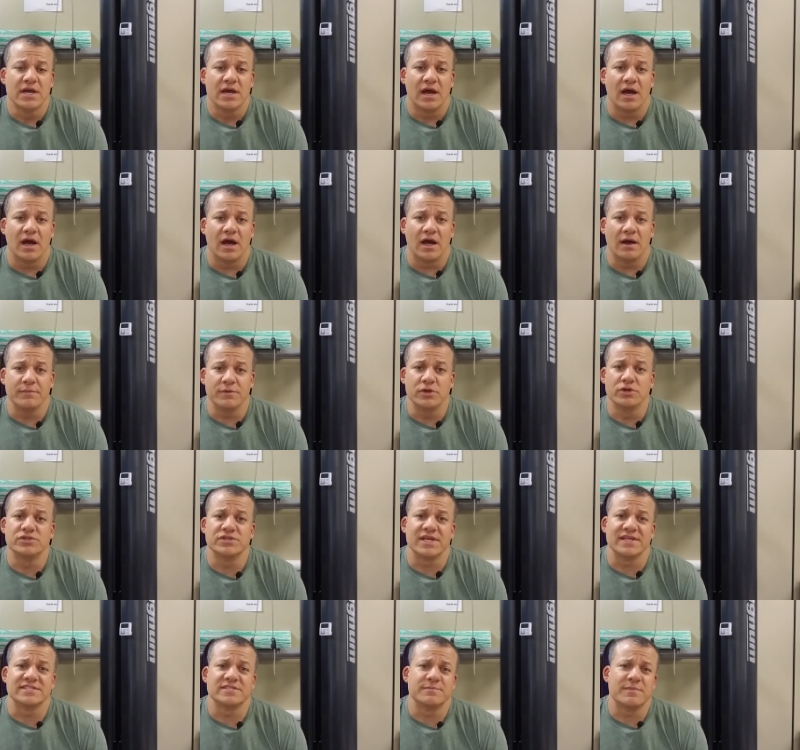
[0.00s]

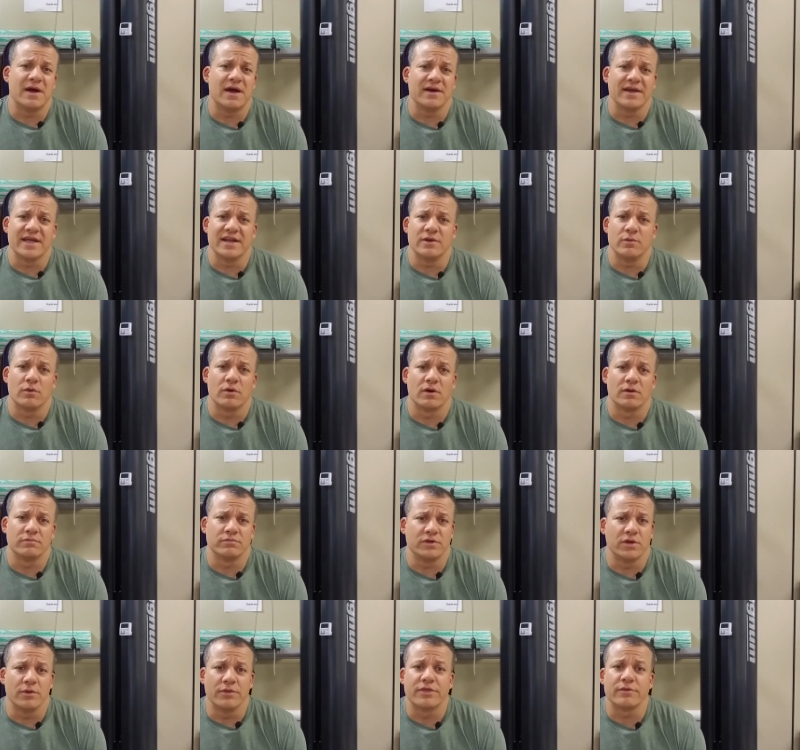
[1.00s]
usually that's about anywhere,
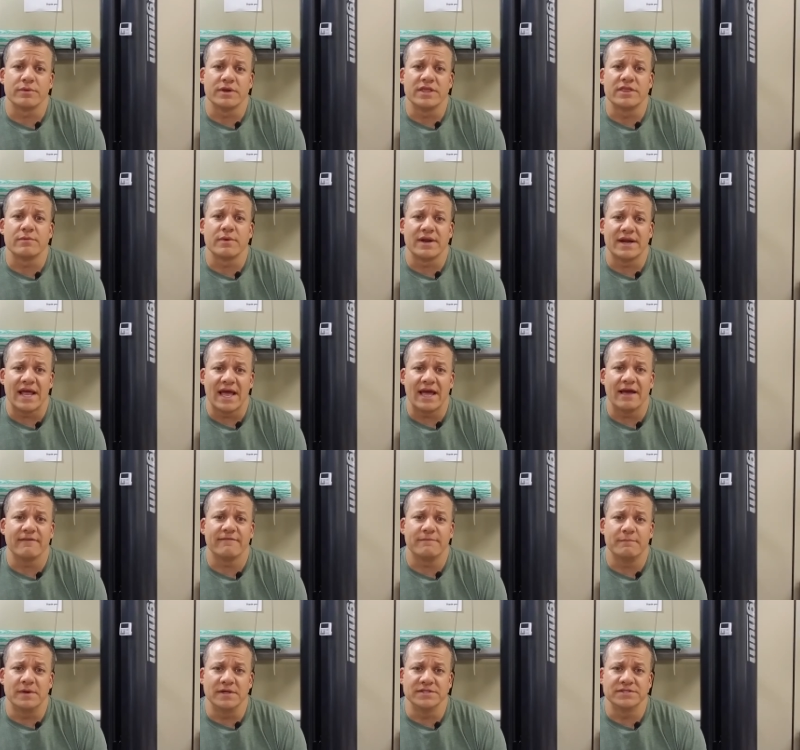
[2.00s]

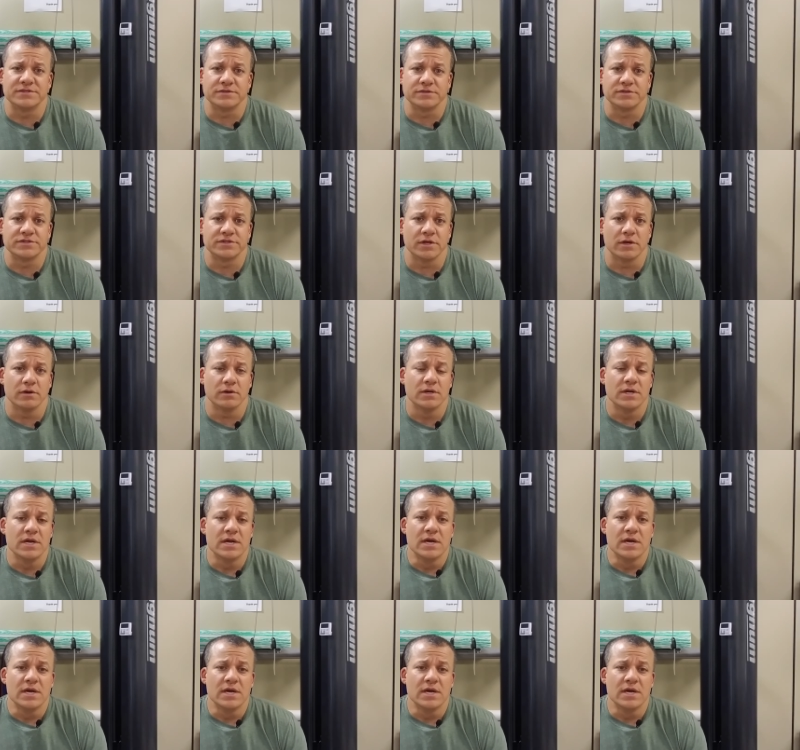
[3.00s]
3.5 months or so.